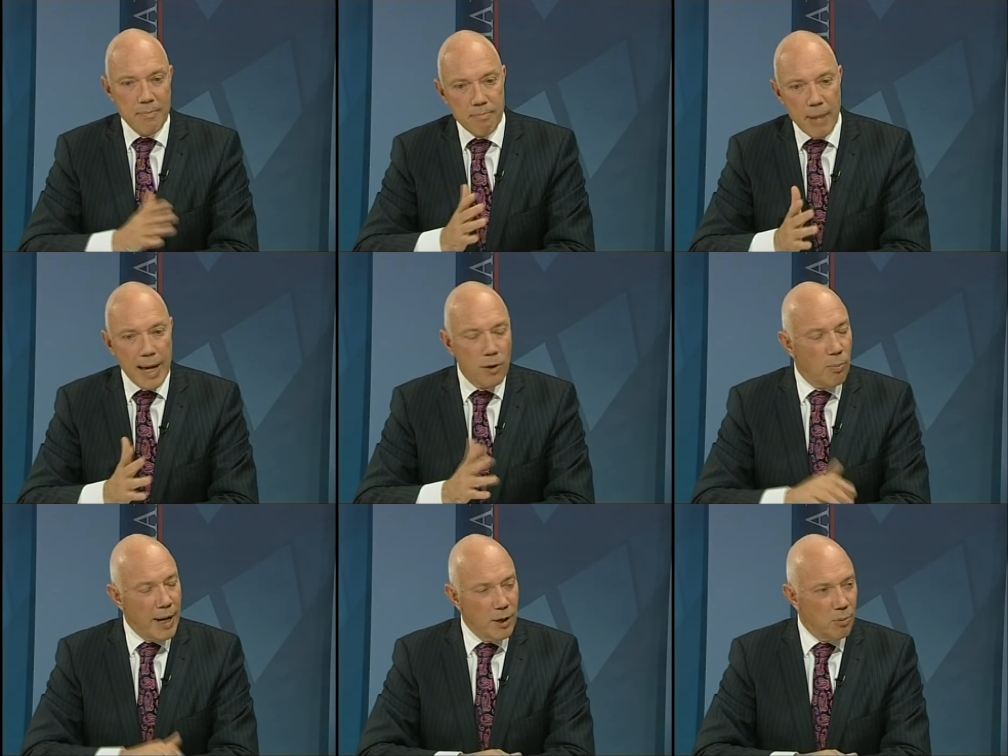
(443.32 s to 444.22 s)
may or
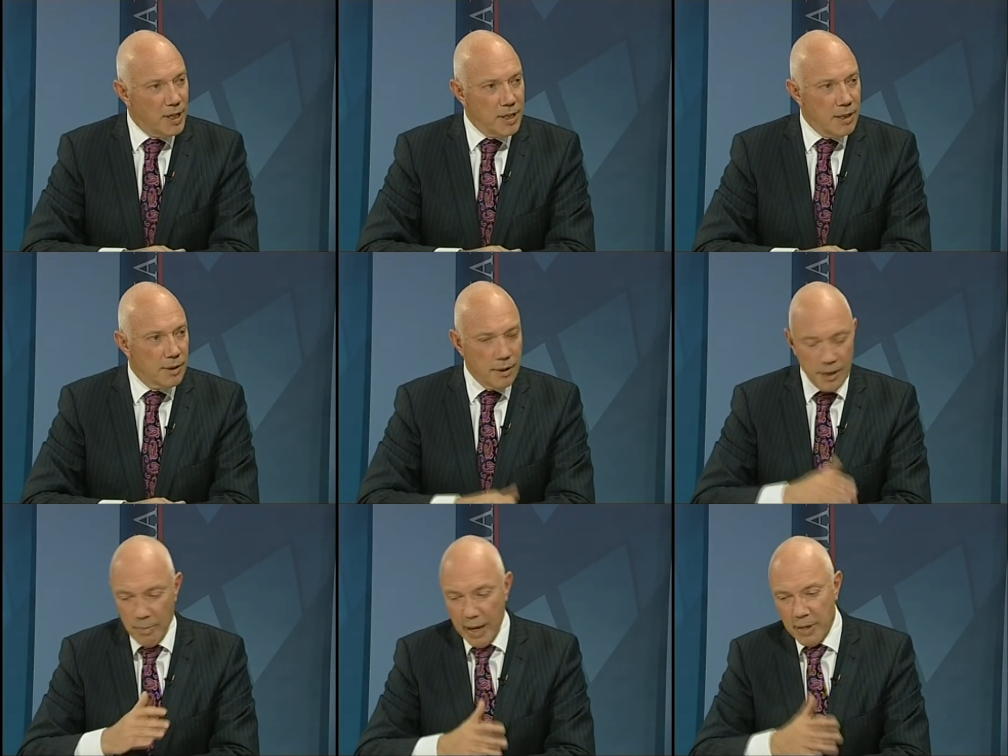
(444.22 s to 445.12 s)
may not be needed.
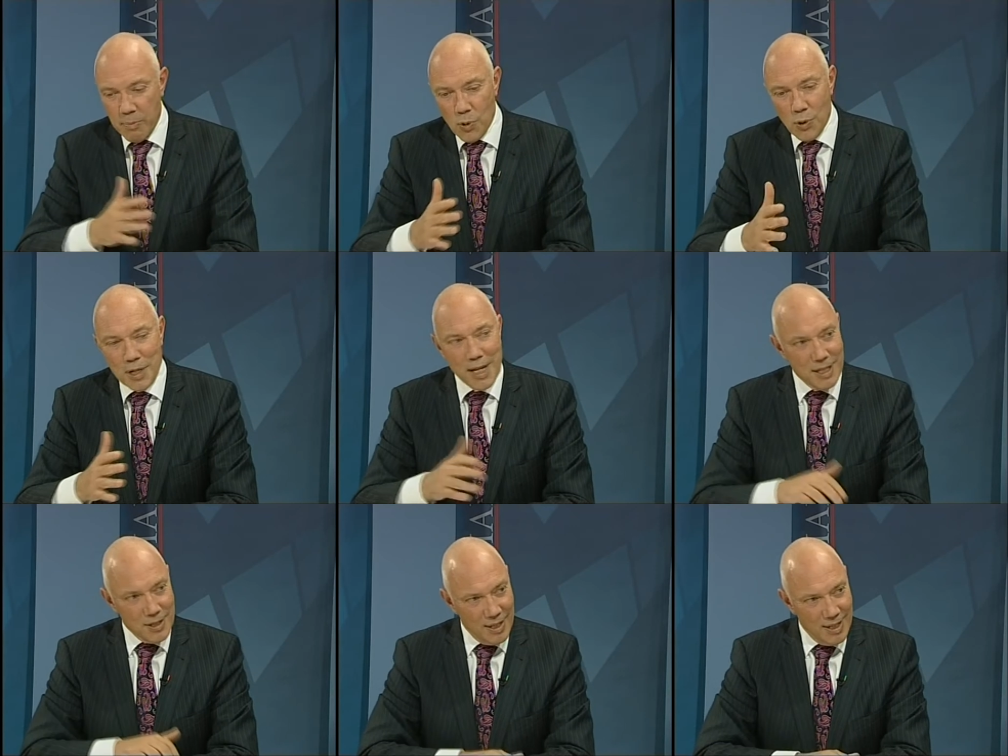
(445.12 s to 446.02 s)
There may be more
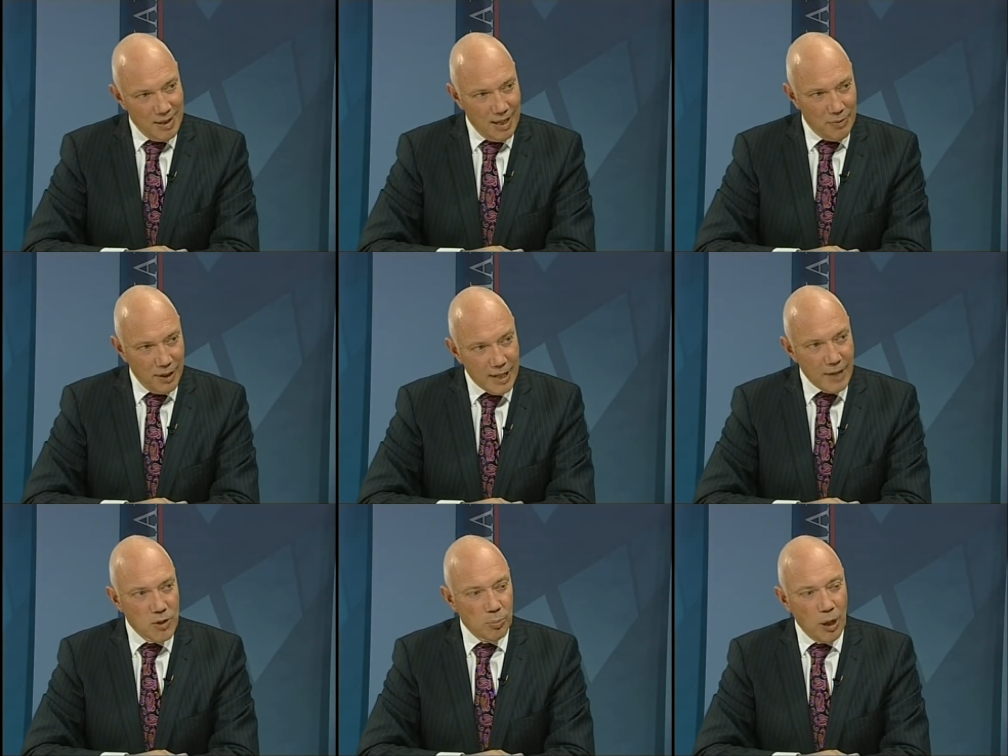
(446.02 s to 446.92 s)
needed. Right. I think
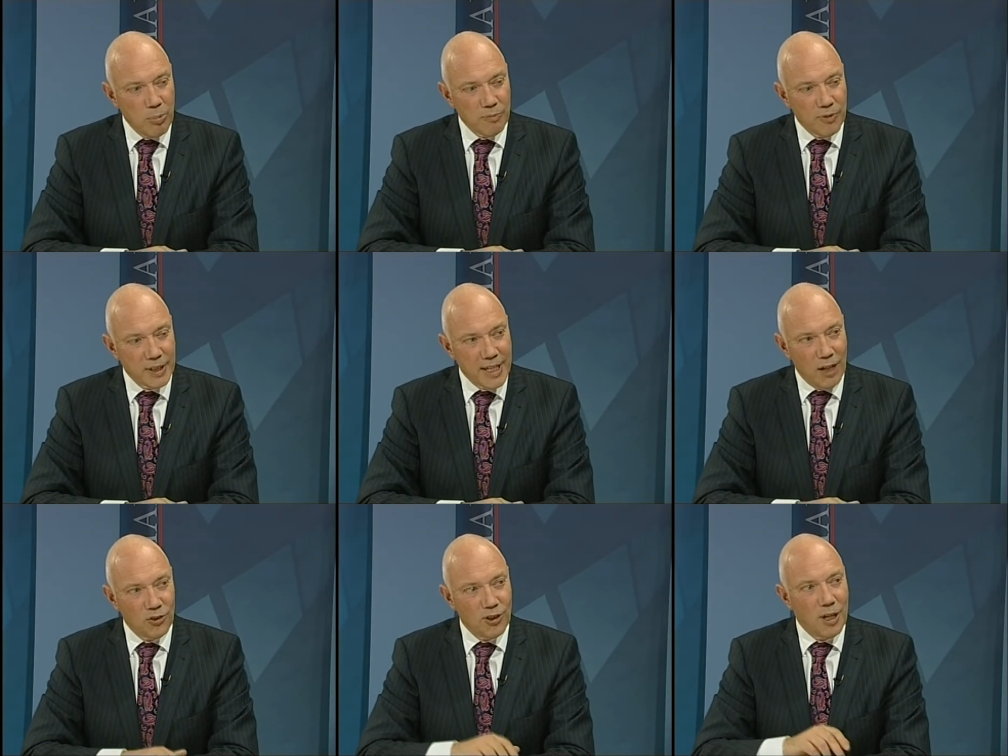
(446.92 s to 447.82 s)
that's a problem for the
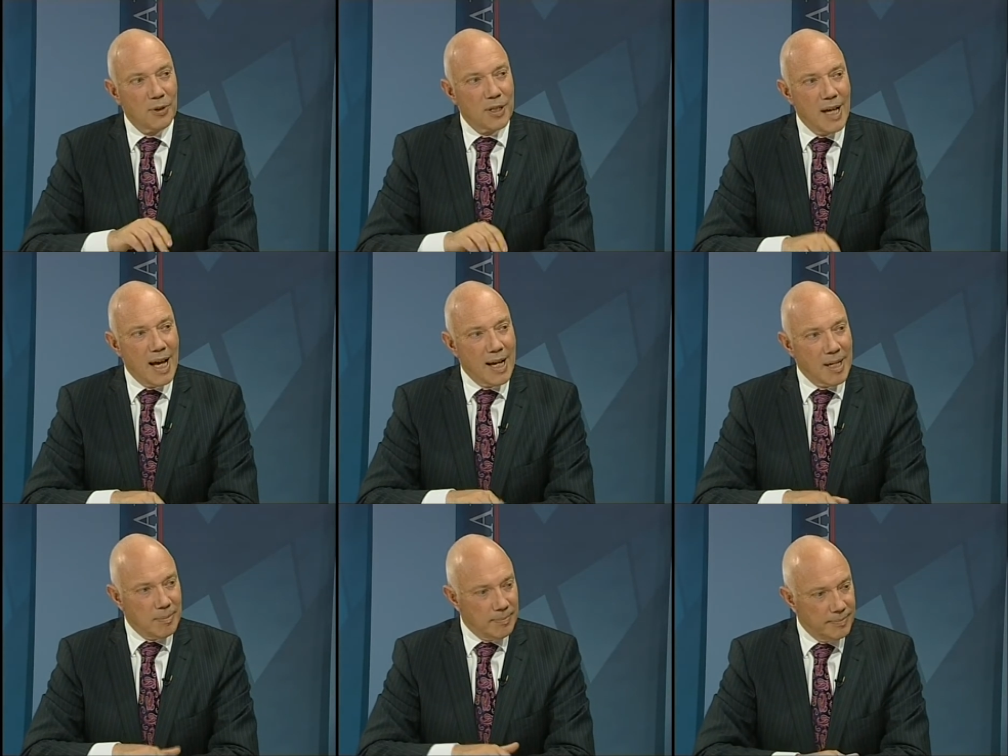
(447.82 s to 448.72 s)
council. But they will the not day. be
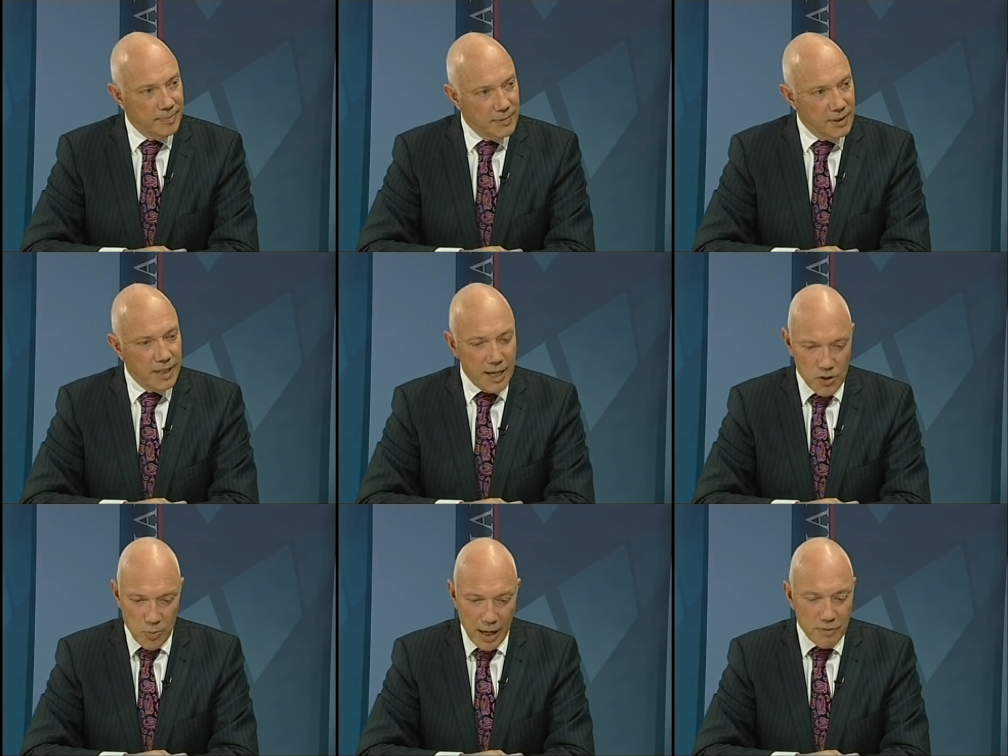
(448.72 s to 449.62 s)
worse off. That
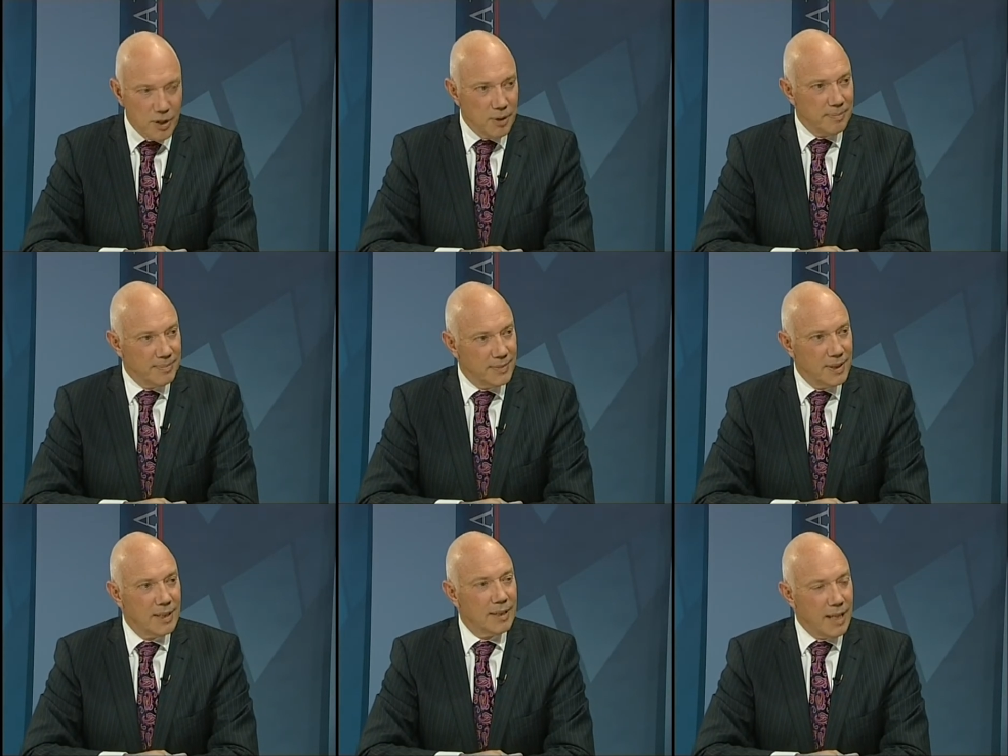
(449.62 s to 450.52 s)
is my that view. That is your
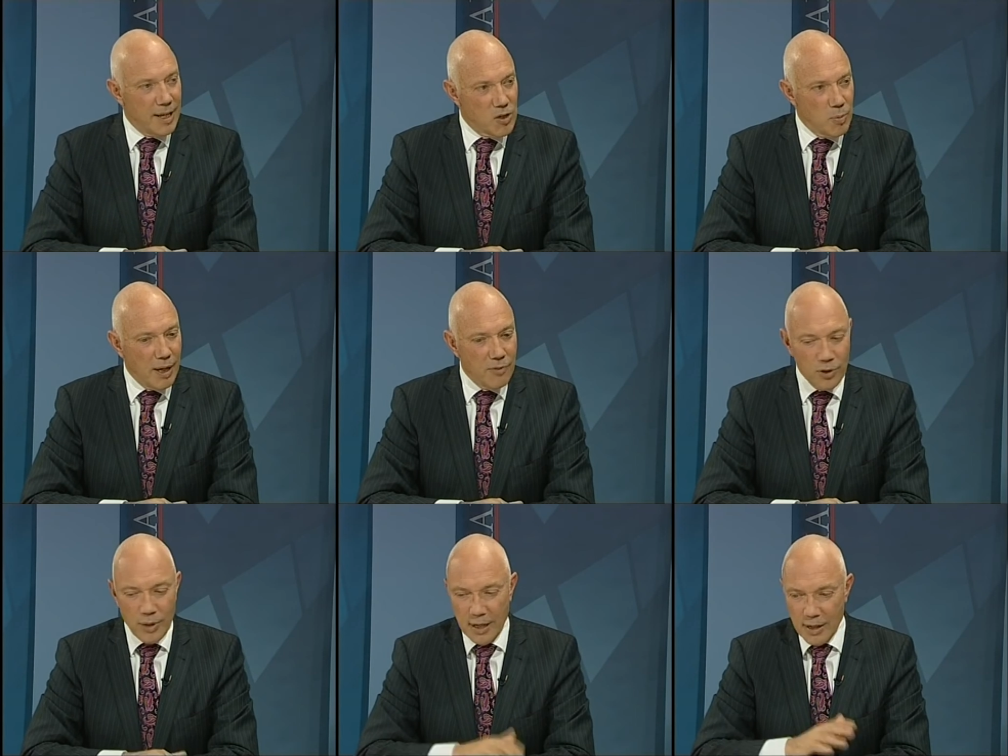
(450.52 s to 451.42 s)
commitment. That is my
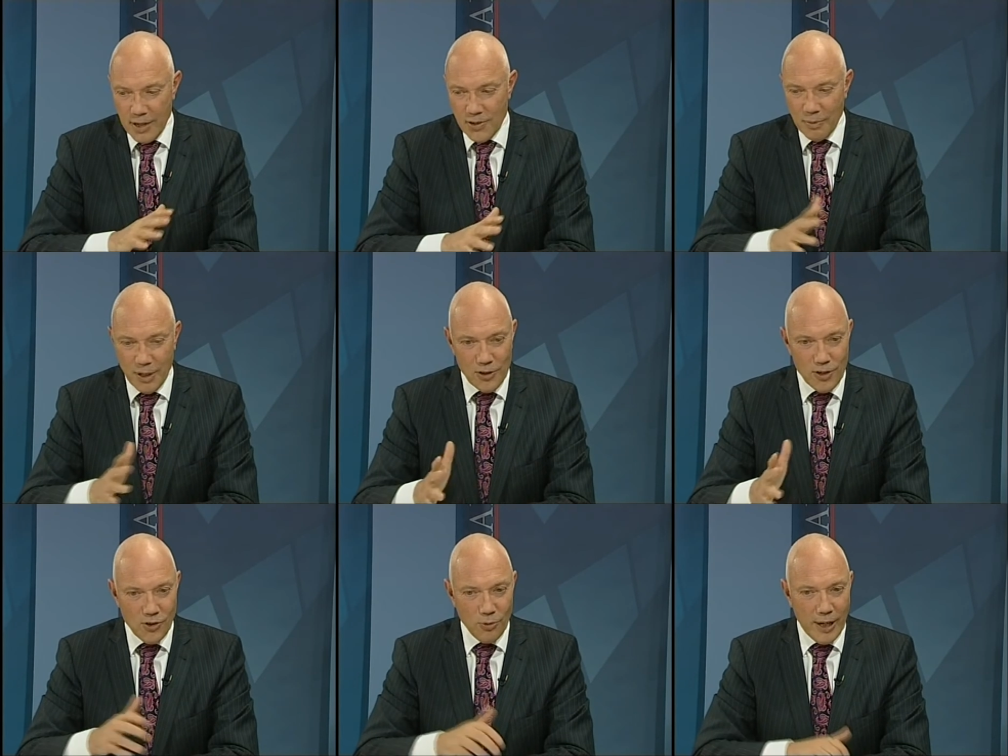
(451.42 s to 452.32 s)
view. Unless they've got a
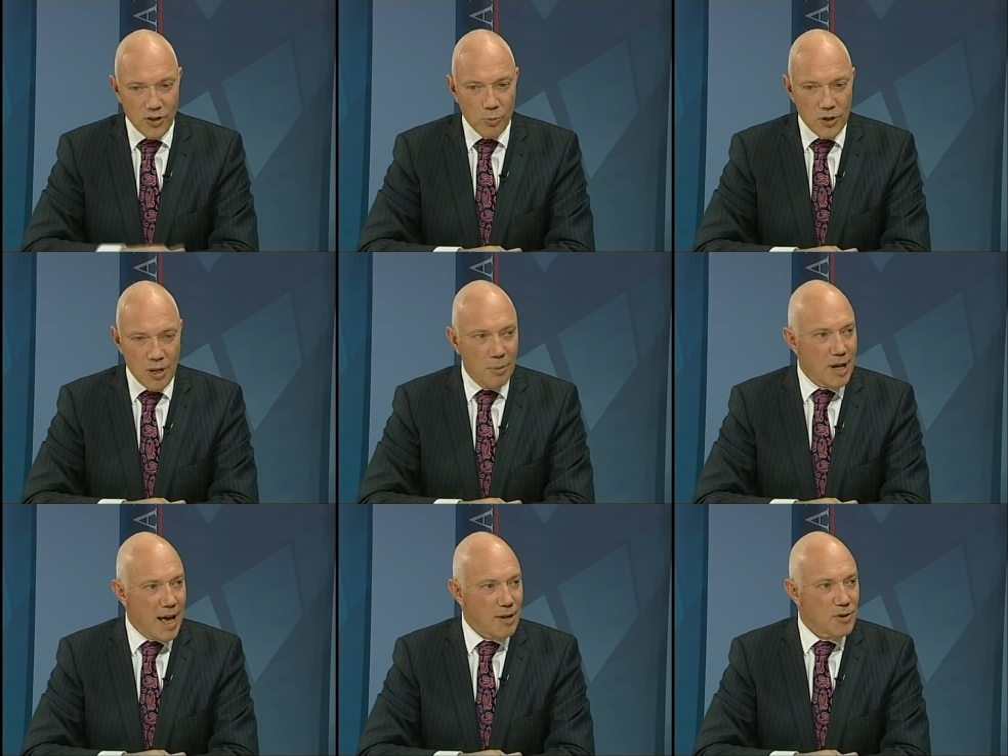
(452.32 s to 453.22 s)
situation where someone
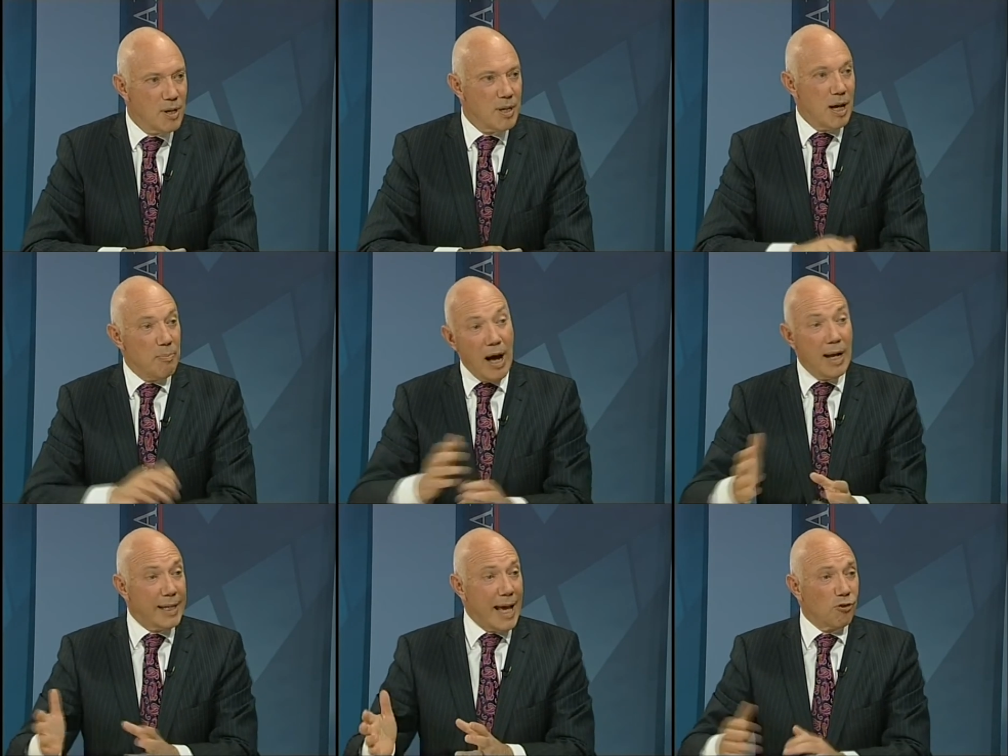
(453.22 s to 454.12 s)
has a
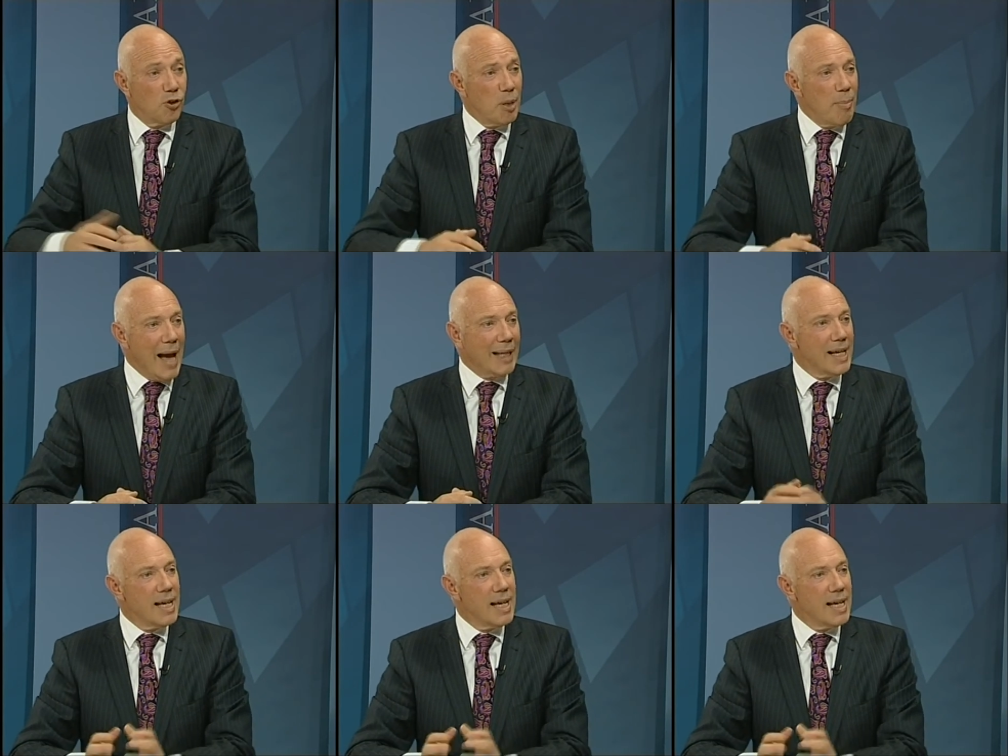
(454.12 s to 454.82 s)
pile of cash in the bank